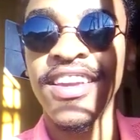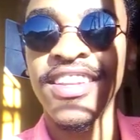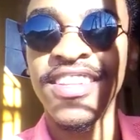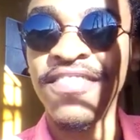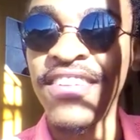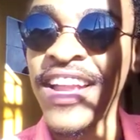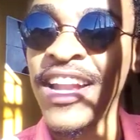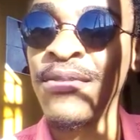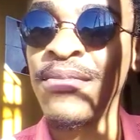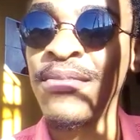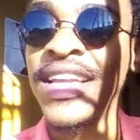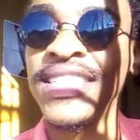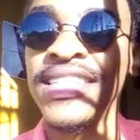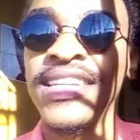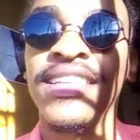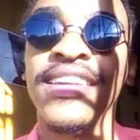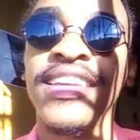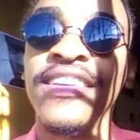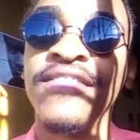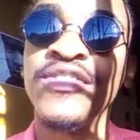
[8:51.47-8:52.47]
divided by each
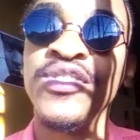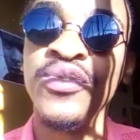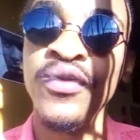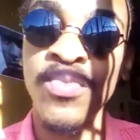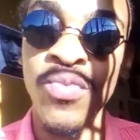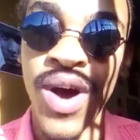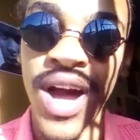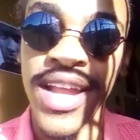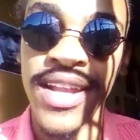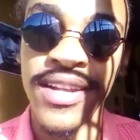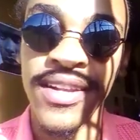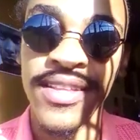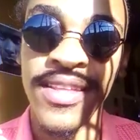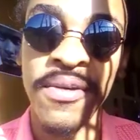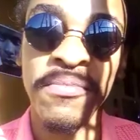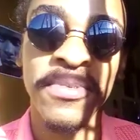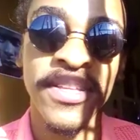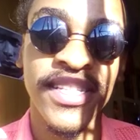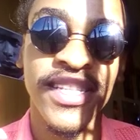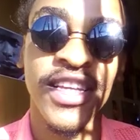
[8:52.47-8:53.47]
other gives you 1.
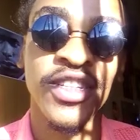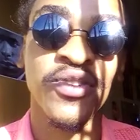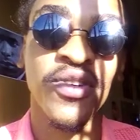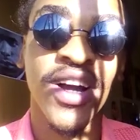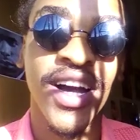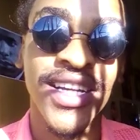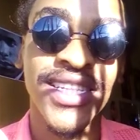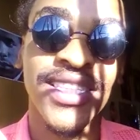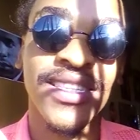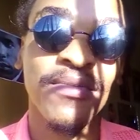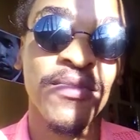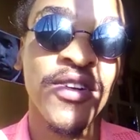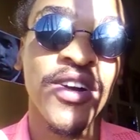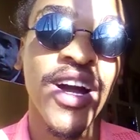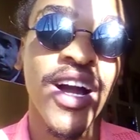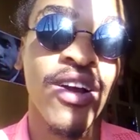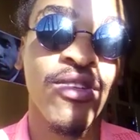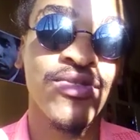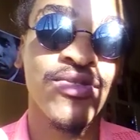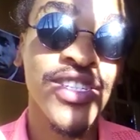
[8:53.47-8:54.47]
That means that your customer
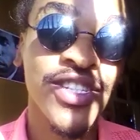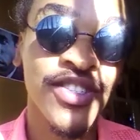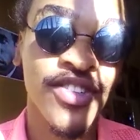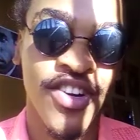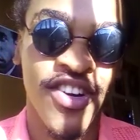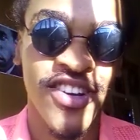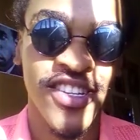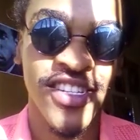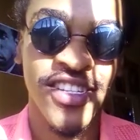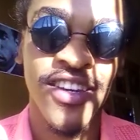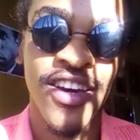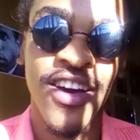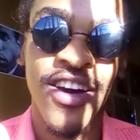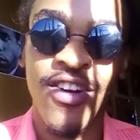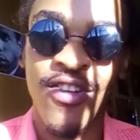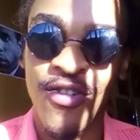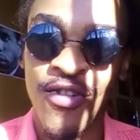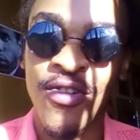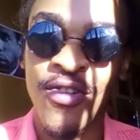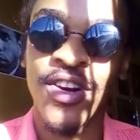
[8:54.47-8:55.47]
acquisition cost,
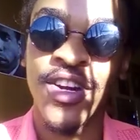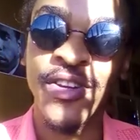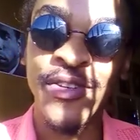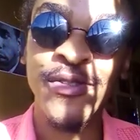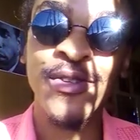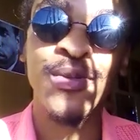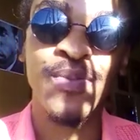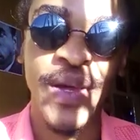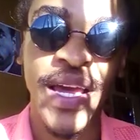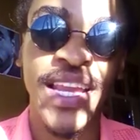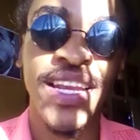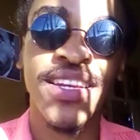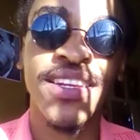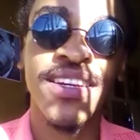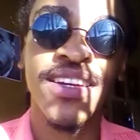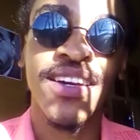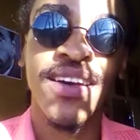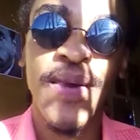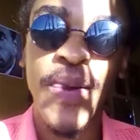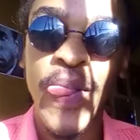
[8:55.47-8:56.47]
or you spend
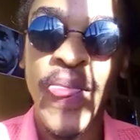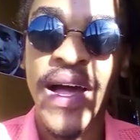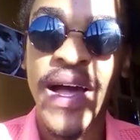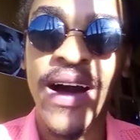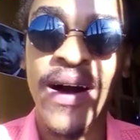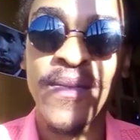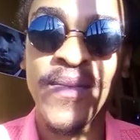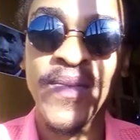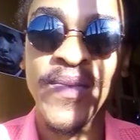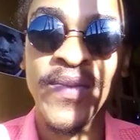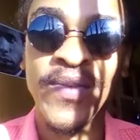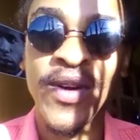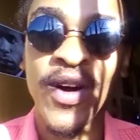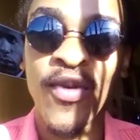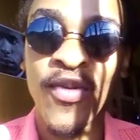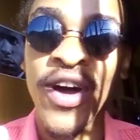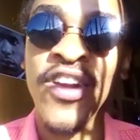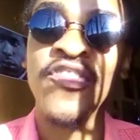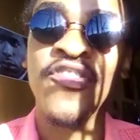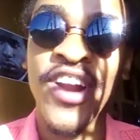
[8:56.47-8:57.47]

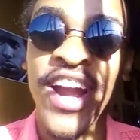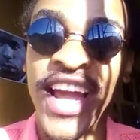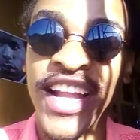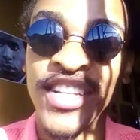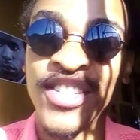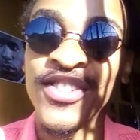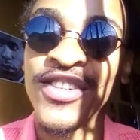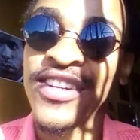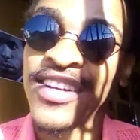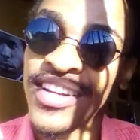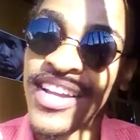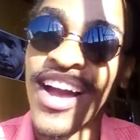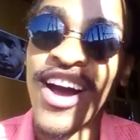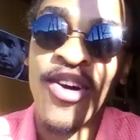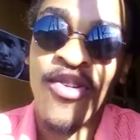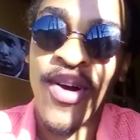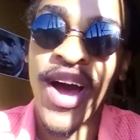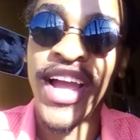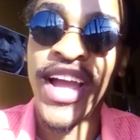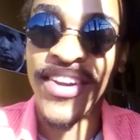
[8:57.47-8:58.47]
1 rand to
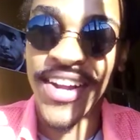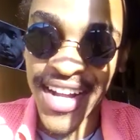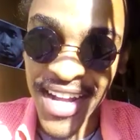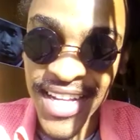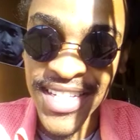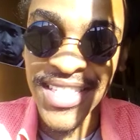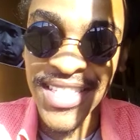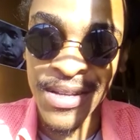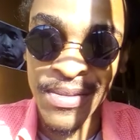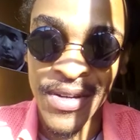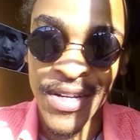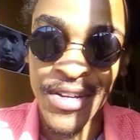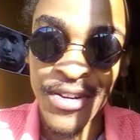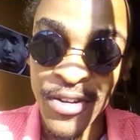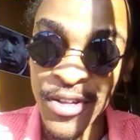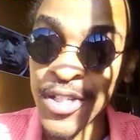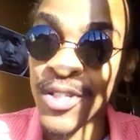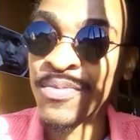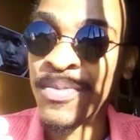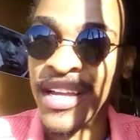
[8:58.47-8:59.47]
acquire a customer,
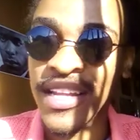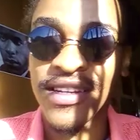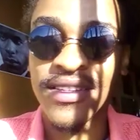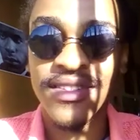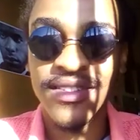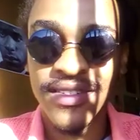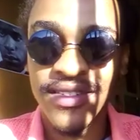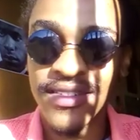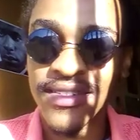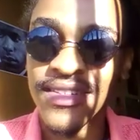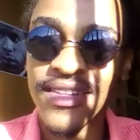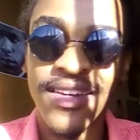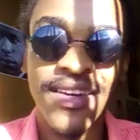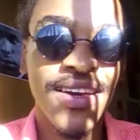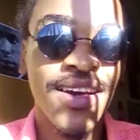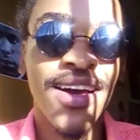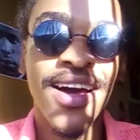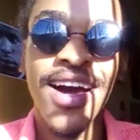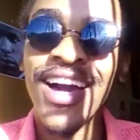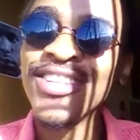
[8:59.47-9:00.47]
or you spend,
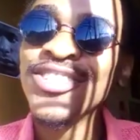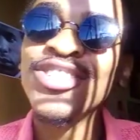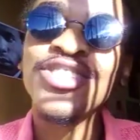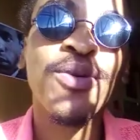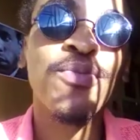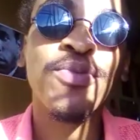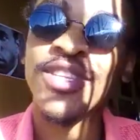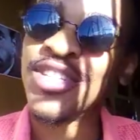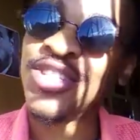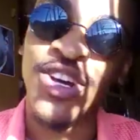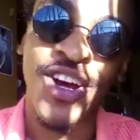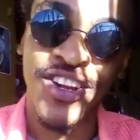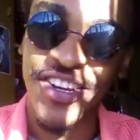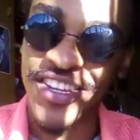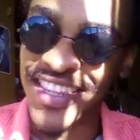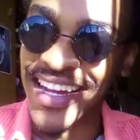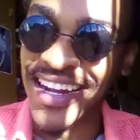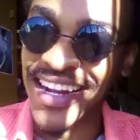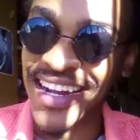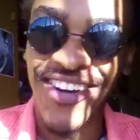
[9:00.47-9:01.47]
I should stop with this dollar
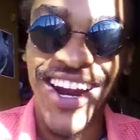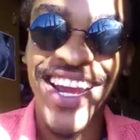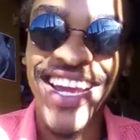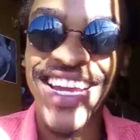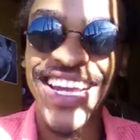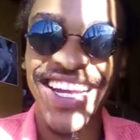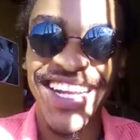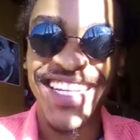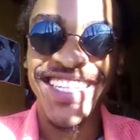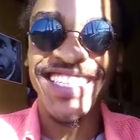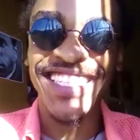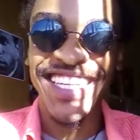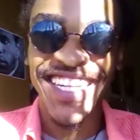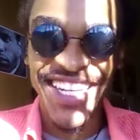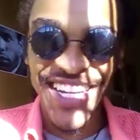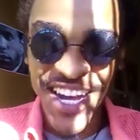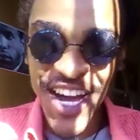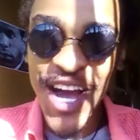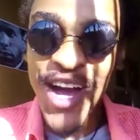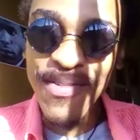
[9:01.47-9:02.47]
thing, right?
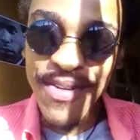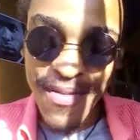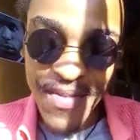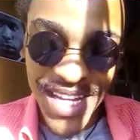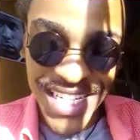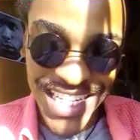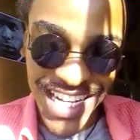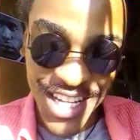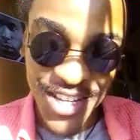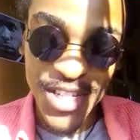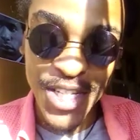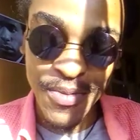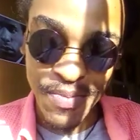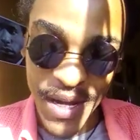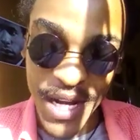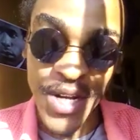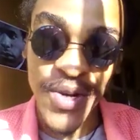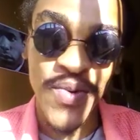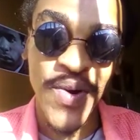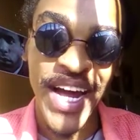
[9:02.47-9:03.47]
Well, basically you
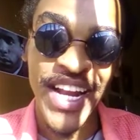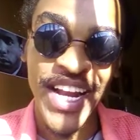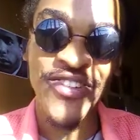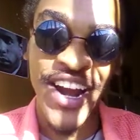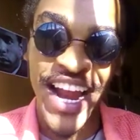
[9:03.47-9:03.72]
spend 1